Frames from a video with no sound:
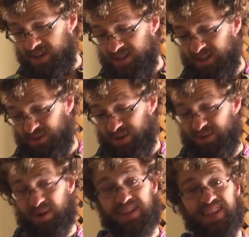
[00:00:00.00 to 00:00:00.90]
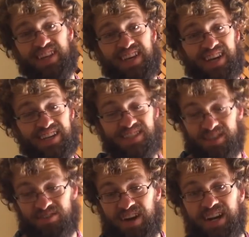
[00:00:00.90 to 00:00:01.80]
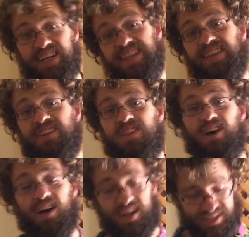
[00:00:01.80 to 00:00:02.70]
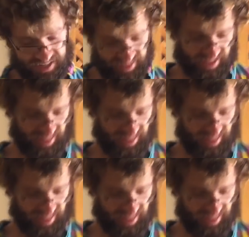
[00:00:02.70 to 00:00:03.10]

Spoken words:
So we quickly got into cracking the claws and the